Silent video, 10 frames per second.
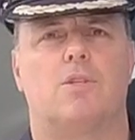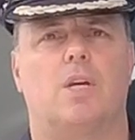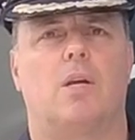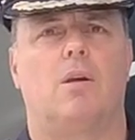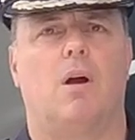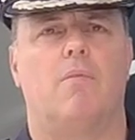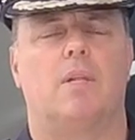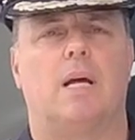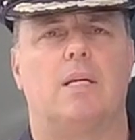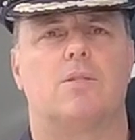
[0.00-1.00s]
checking over
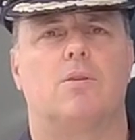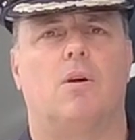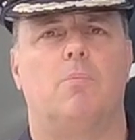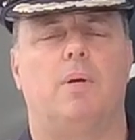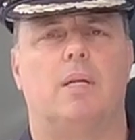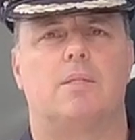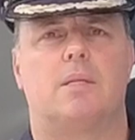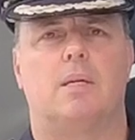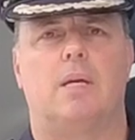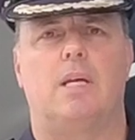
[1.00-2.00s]
last night, but
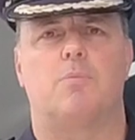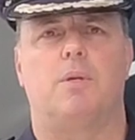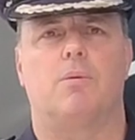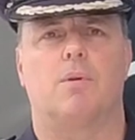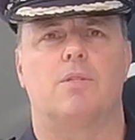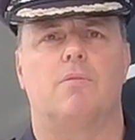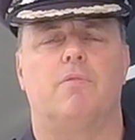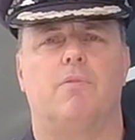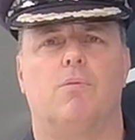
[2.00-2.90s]
has been arrested